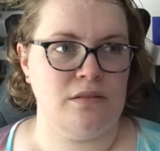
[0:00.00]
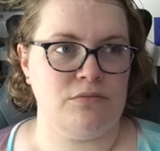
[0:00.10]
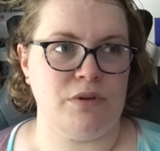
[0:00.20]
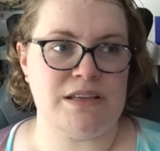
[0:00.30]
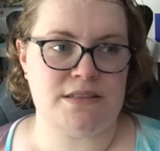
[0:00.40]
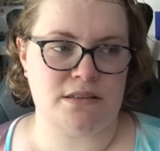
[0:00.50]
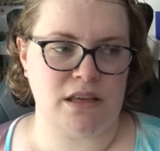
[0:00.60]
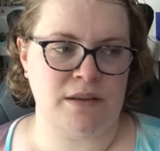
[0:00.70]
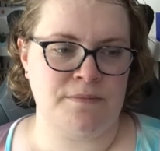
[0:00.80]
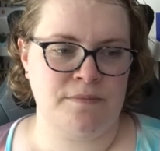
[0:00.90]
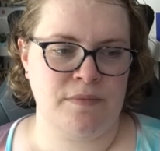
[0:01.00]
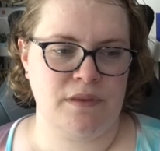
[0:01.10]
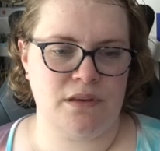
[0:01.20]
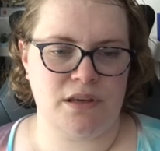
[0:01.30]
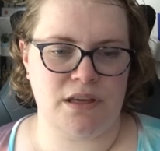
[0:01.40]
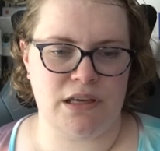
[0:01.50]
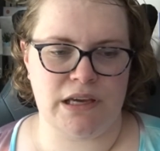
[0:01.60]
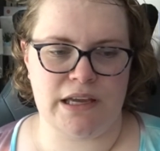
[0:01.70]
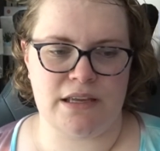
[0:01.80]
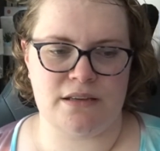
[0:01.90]
recently,
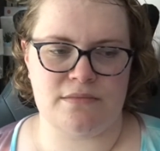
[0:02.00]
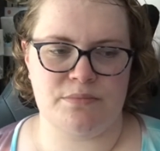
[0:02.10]
and